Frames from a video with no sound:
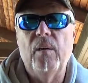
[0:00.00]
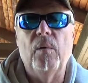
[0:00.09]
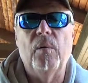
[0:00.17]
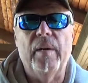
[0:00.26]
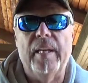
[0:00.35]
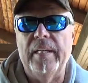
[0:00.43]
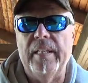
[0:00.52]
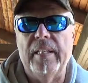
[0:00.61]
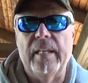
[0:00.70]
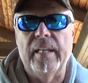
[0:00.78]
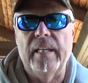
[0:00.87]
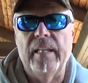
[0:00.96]
or any
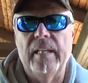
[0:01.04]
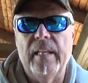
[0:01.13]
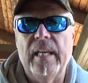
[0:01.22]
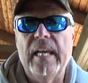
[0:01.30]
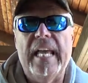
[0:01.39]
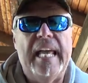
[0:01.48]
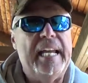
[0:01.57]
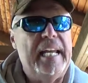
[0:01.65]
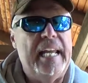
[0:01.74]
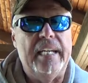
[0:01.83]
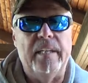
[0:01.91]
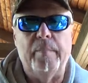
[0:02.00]
kind at
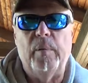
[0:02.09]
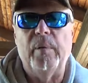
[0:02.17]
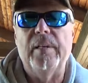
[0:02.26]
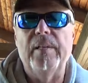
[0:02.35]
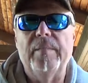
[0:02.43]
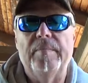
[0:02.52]
any point.